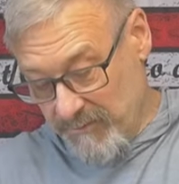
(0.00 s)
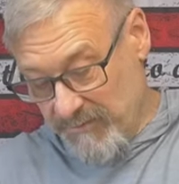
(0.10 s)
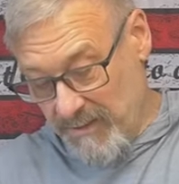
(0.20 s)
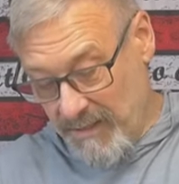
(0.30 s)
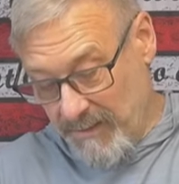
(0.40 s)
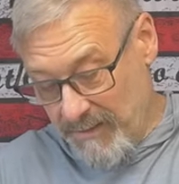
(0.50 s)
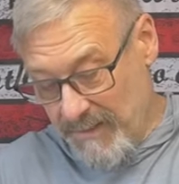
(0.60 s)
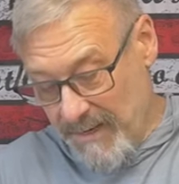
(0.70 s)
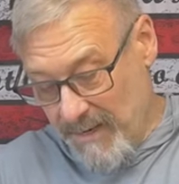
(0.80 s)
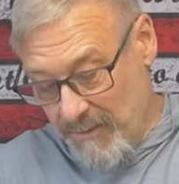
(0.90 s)
slide it
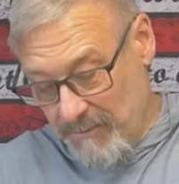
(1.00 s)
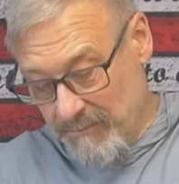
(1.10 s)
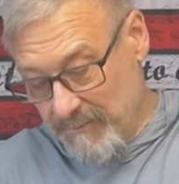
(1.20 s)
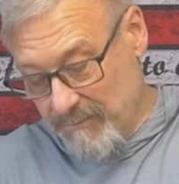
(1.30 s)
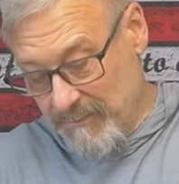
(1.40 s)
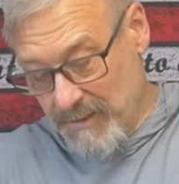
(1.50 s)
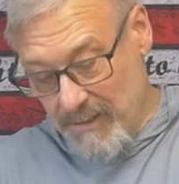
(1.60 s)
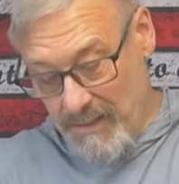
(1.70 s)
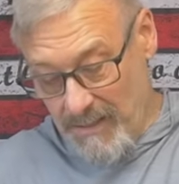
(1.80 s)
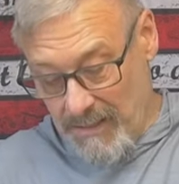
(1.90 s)
down,
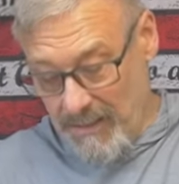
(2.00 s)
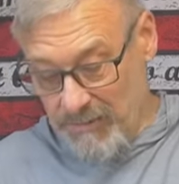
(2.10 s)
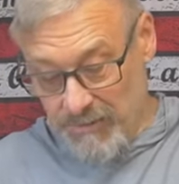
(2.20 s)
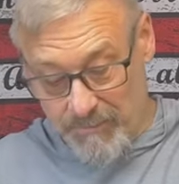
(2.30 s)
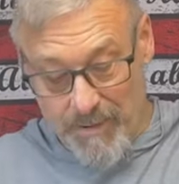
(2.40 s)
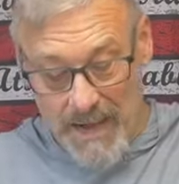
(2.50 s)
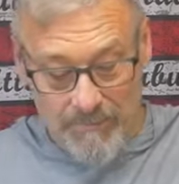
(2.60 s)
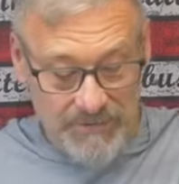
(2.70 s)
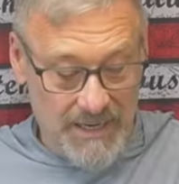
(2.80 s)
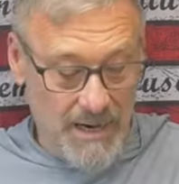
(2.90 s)
and it just
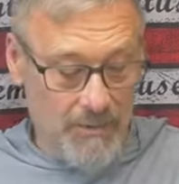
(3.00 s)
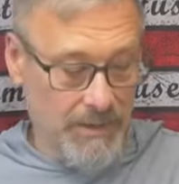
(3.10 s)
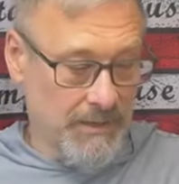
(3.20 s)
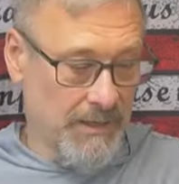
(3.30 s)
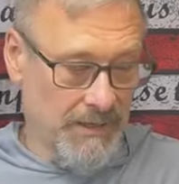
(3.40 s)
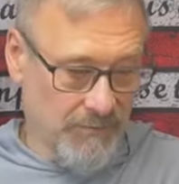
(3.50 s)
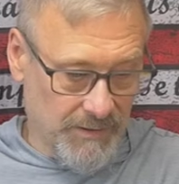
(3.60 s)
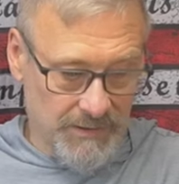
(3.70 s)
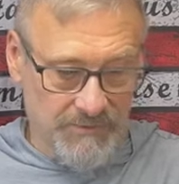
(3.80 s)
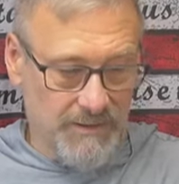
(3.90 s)
pops out and then
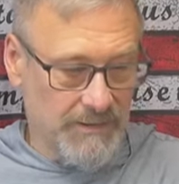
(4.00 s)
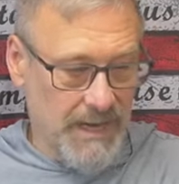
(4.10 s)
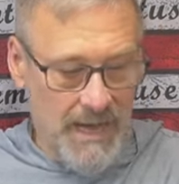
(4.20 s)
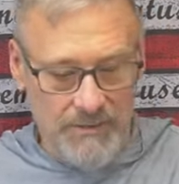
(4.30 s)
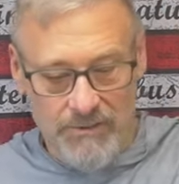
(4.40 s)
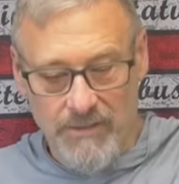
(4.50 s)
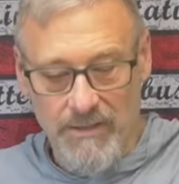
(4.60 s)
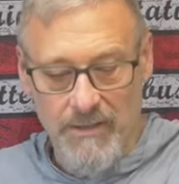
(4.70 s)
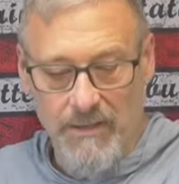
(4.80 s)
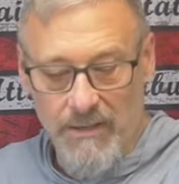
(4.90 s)
everything is attached
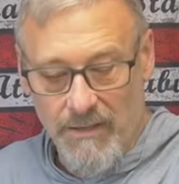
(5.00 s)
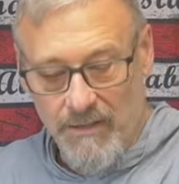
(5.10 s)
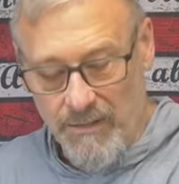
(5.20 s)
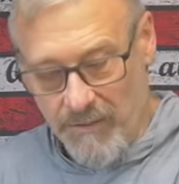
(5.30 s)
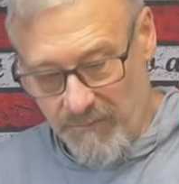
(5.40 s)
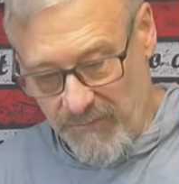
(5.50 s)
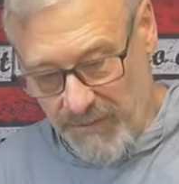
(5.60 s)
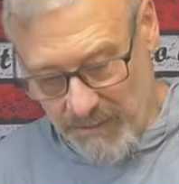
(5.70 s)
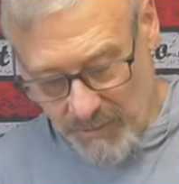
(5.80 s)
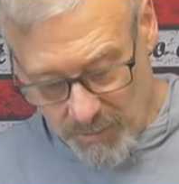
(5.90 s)
you know
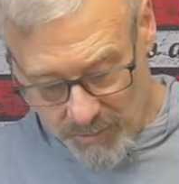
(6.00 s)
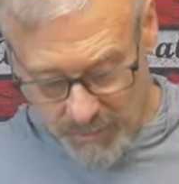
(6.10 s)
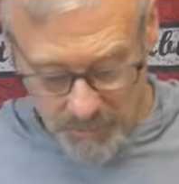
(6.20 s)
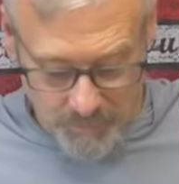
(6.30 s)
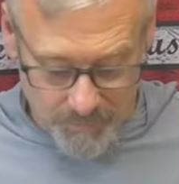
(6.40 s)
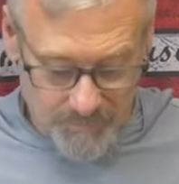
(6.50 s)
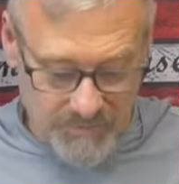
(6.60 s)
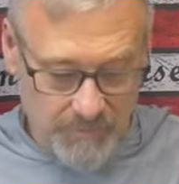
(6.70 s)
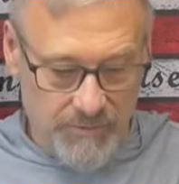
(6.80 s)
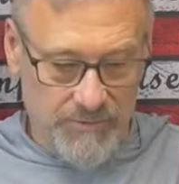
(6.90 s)
via hook and loop
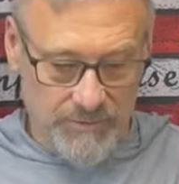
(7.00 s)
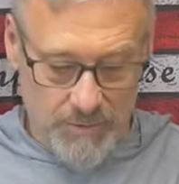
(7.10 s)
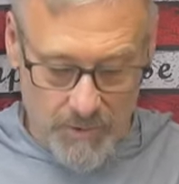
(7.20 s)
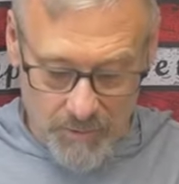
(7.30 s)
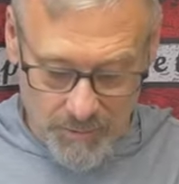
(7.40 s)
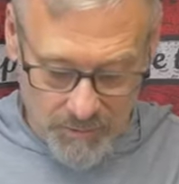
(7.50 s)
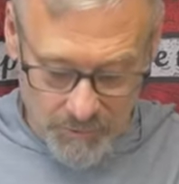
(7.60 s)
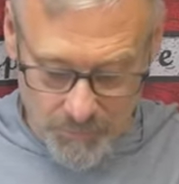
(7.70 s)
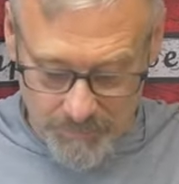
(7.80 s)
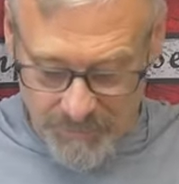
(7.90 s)
so this is all hook
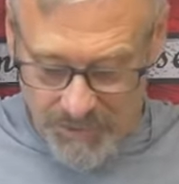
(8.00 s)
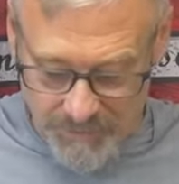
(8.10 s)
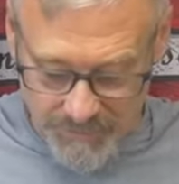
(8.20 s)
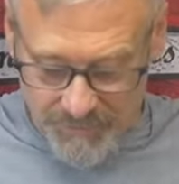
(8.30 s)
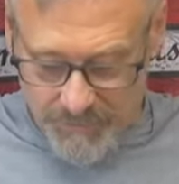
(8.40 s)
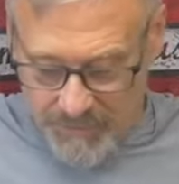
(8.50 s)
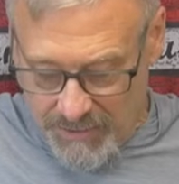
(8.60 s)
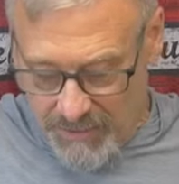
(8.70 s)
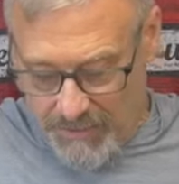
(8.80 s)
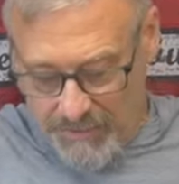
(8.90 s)
and loop material in
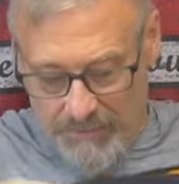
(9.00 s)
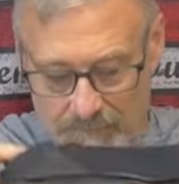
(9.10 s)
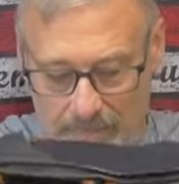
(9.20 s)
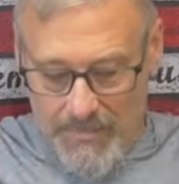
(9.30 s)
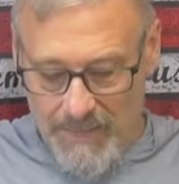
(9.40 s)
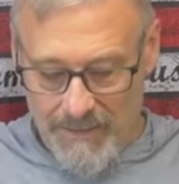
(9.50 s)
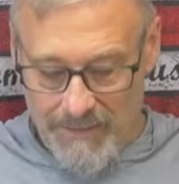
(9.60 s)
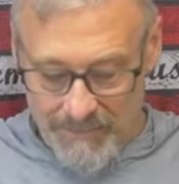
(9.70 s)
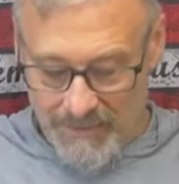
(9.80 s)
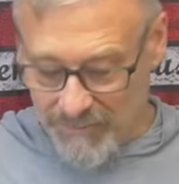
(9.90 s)
here
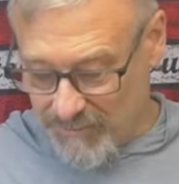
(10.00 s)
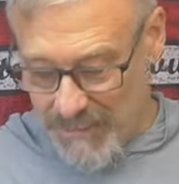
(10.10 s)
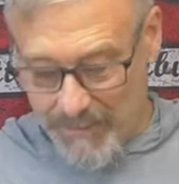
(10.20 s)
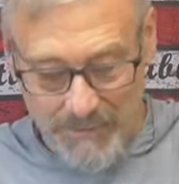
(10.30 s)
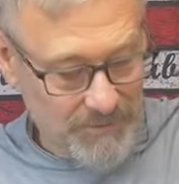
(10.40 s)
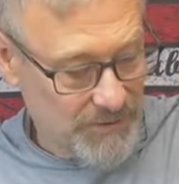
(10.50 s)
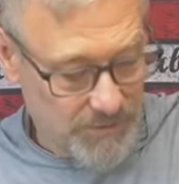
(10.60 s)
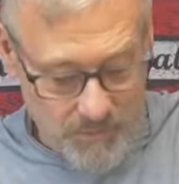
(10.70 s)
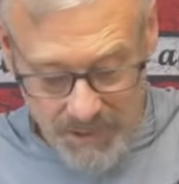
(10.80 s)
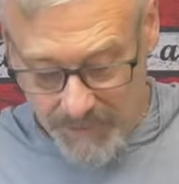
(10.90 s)
that strap gets in
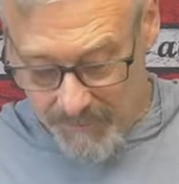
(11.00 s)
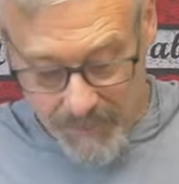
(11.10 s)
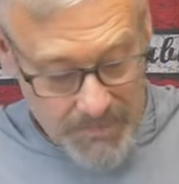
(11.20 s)
the way